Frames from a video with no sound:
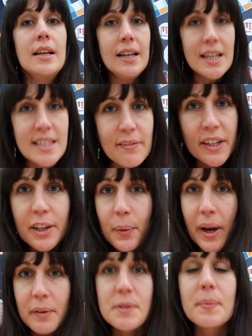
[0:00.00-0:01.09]
Let's have a look
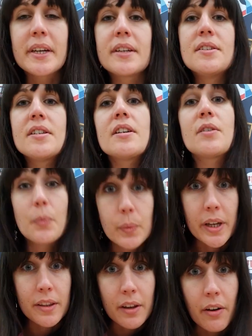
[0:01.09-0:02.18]
what else we can do
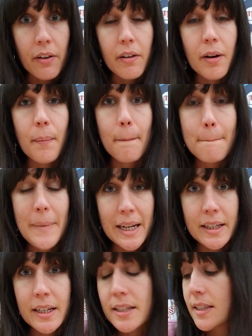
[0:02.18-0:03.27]
with our
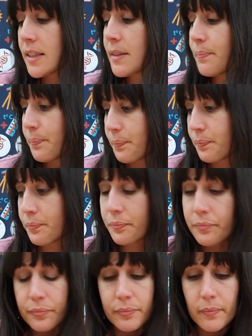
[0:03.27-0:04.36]
magnets.
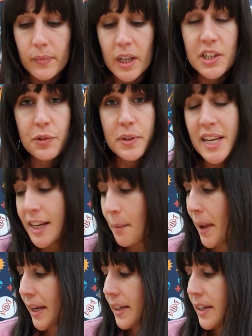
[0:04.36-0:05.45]
So we take a
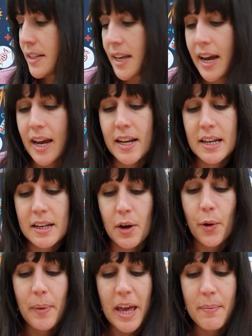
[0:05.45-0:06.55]
magnet and our
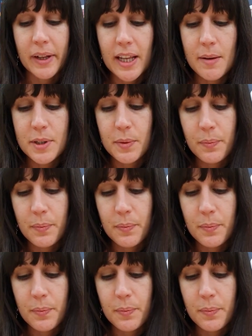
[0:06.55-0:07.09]
paper clips.